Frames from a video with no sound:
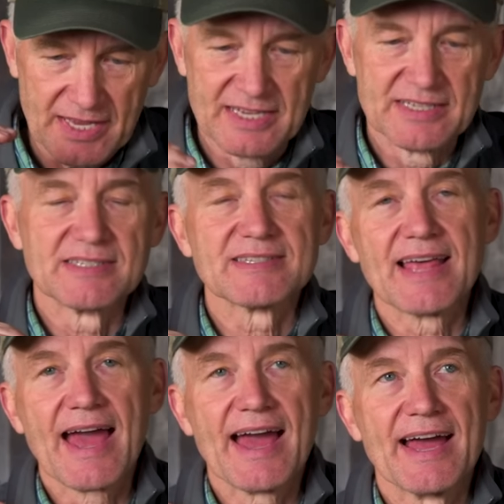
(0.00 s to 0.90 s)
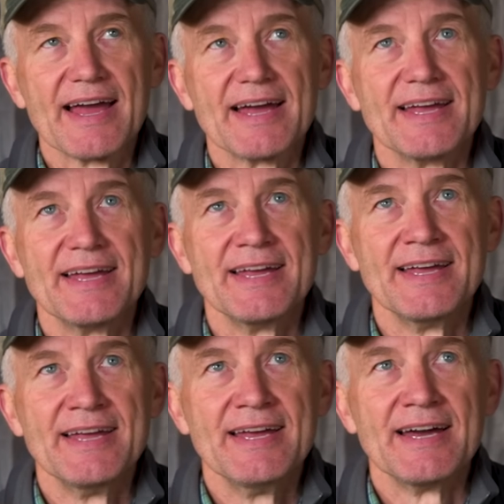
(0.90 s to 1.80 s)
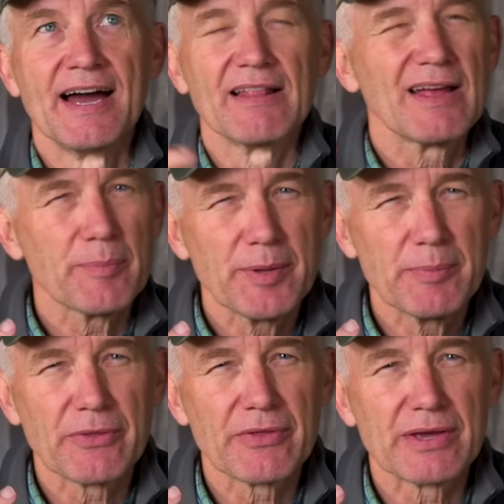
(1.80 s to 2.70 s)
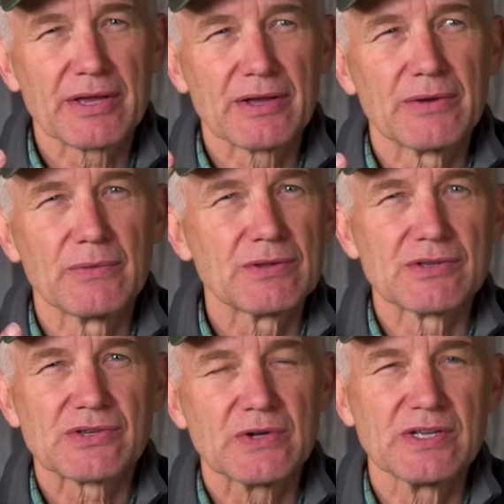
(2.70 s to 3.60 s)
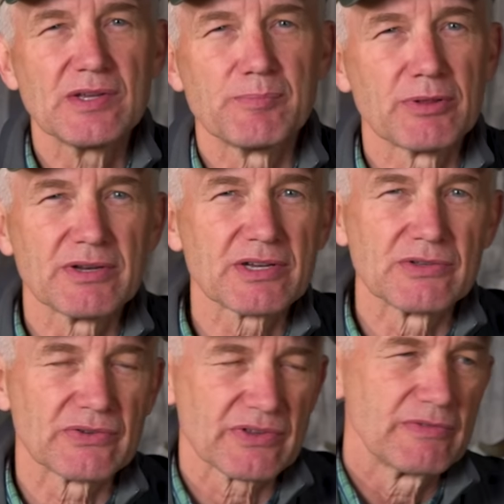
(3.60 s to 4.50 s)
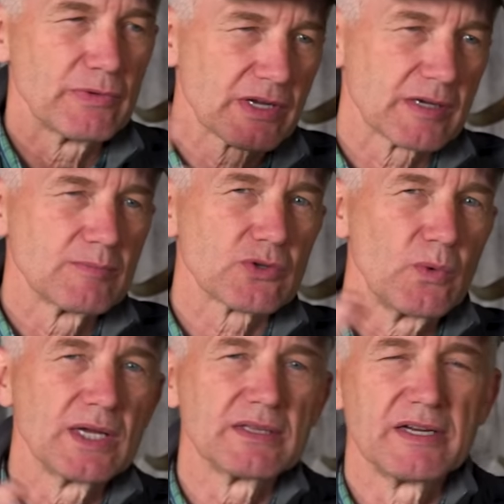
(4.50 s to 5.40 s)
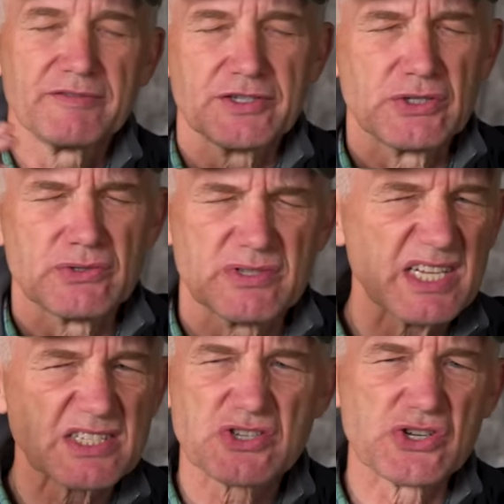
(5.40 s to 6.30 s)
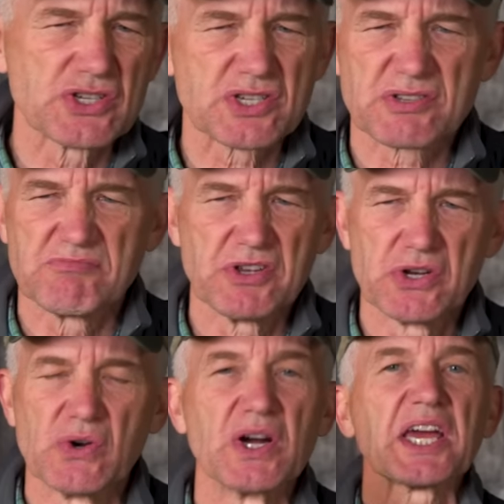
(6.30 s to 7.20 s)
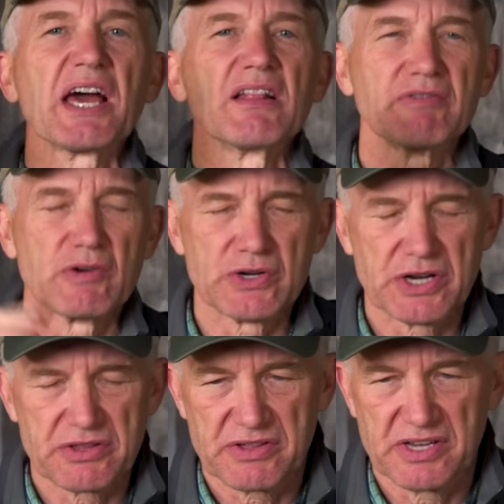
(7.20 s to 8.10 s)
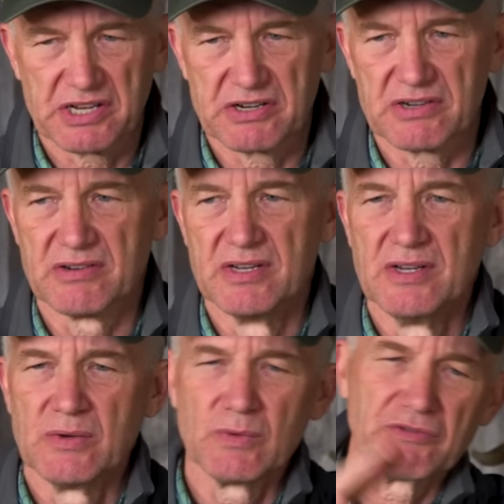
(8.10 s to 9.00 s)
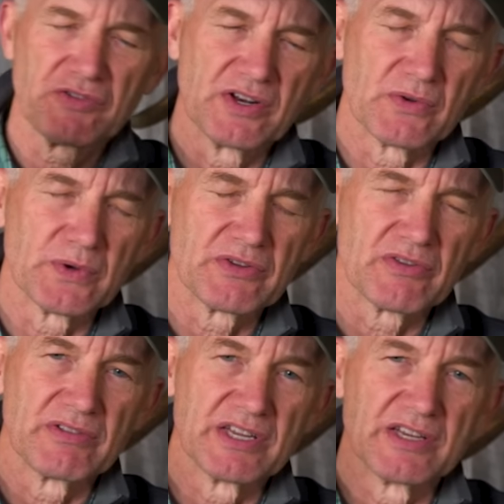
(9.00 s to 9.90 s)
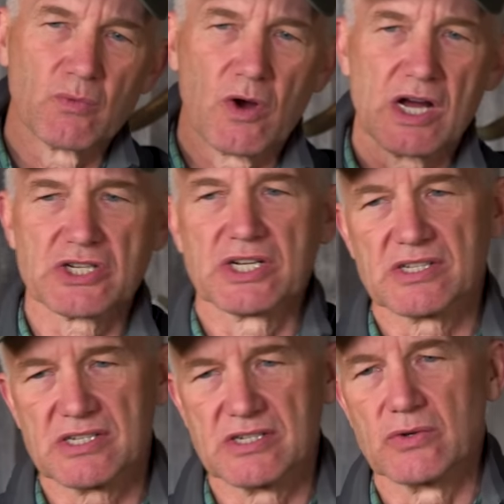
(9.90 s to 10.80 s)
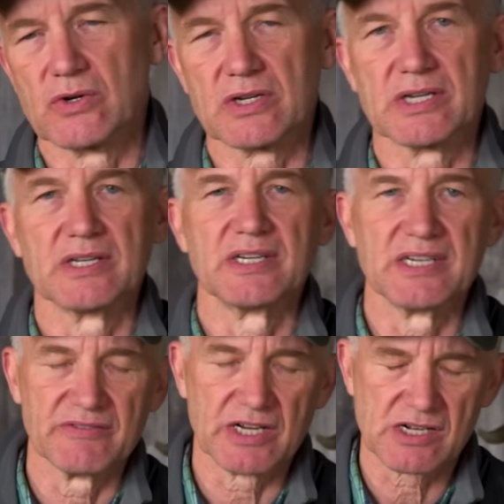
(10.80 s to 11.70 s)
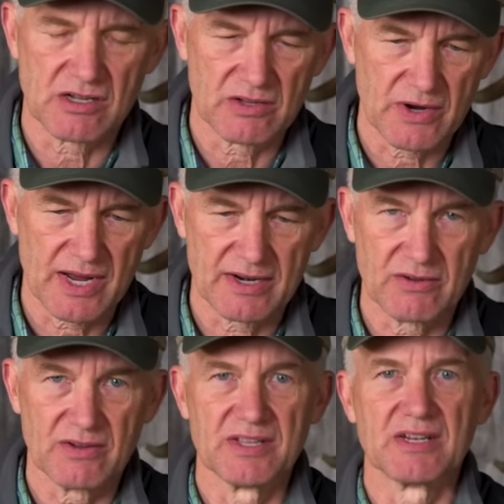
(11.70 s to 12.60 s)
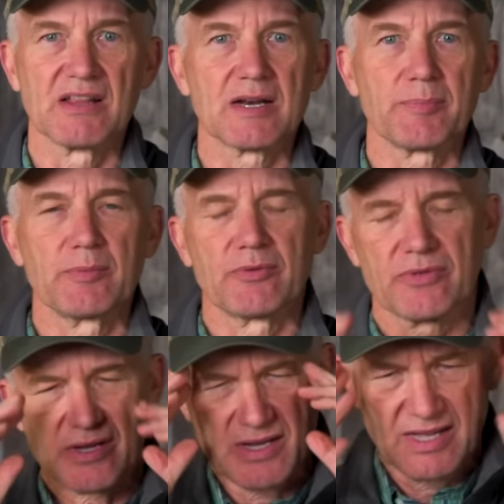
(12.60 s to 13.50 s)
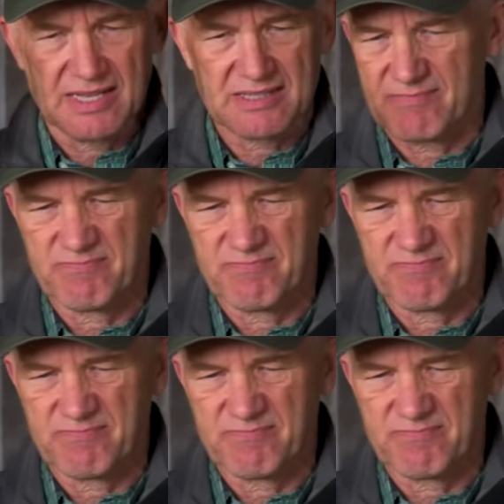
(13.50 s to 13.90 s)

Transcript: is that a lot of people think, well, this crazy political stuff when it comes to wildlife issues, that's just, you know, a California thing or We've seen it recently in Washington and Oregon and even Colorado. And a lot of people think, oh, that,